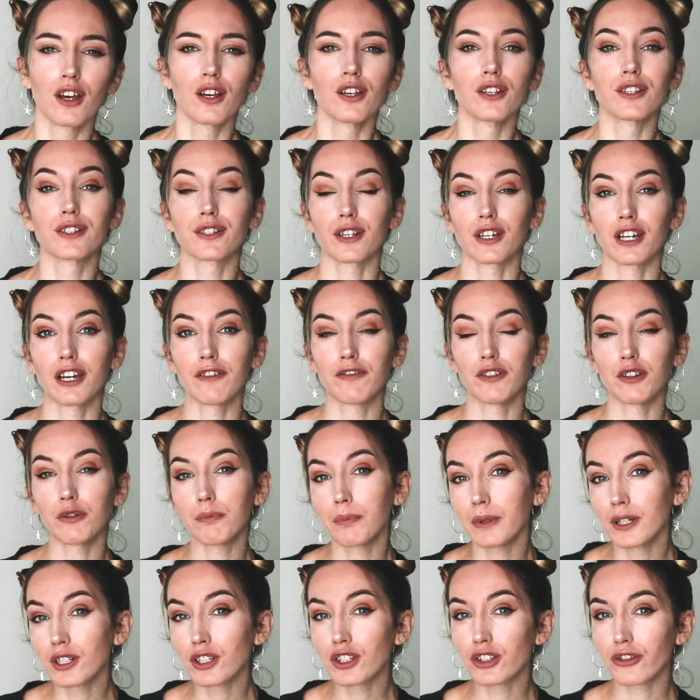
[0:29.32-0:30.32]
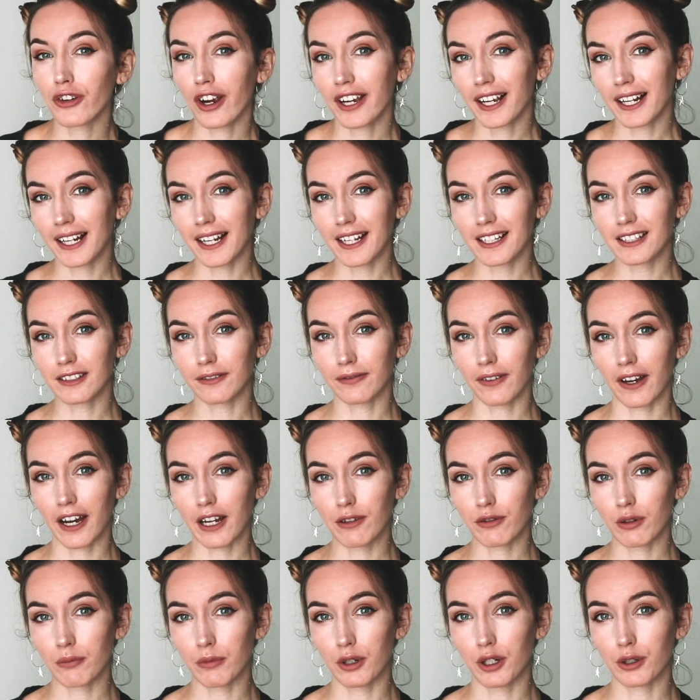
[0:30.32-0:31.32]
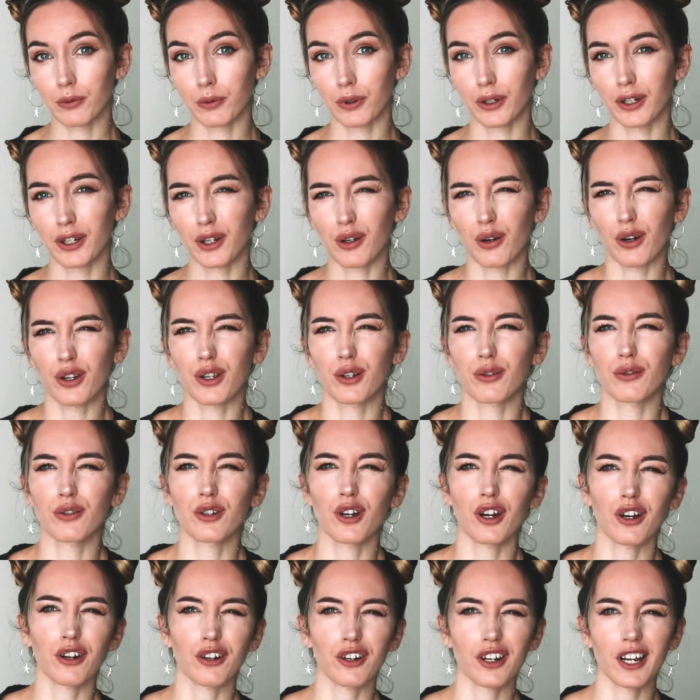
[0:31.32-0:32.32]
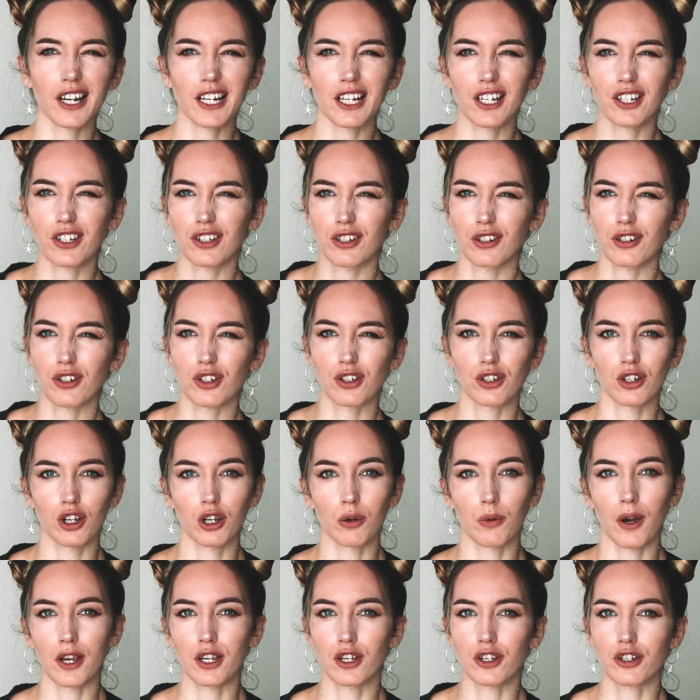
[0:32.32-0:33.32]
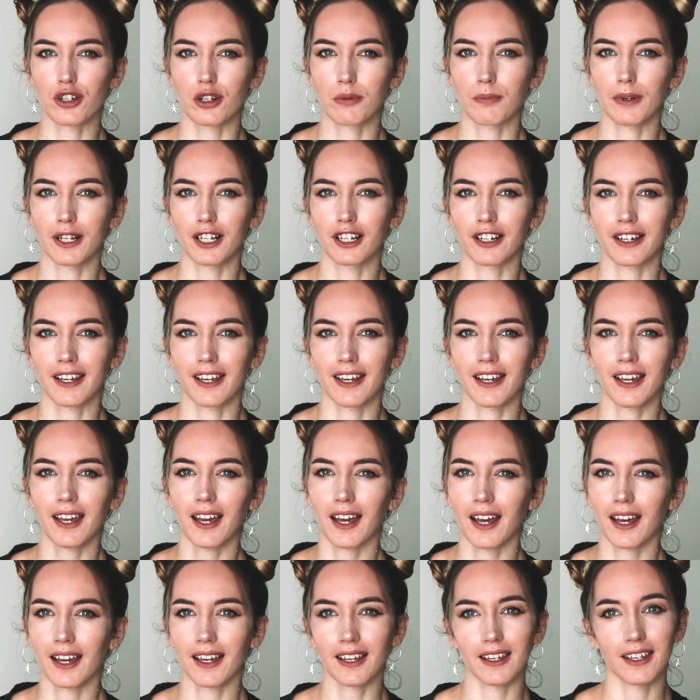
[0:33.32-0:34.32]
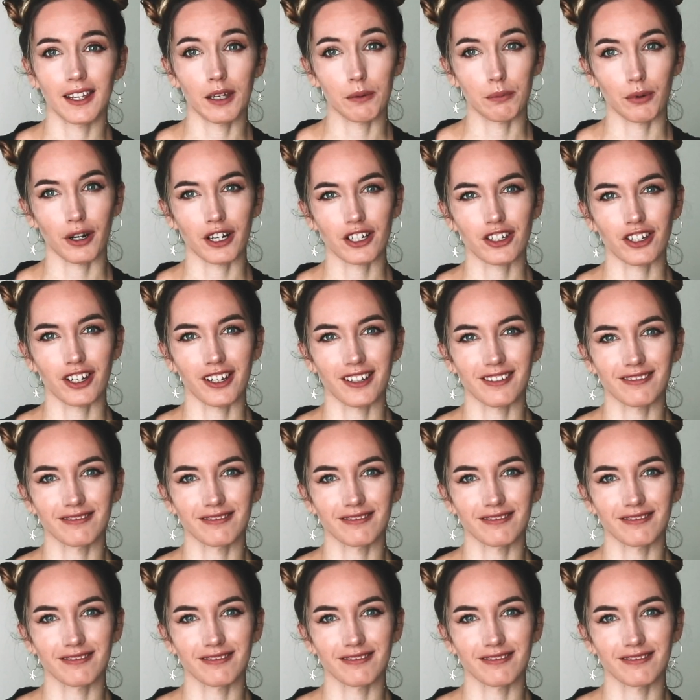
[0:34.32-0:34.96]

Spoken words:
So if you've been struggling to find remote work or you're not really too sure where you should be looking, keep watching.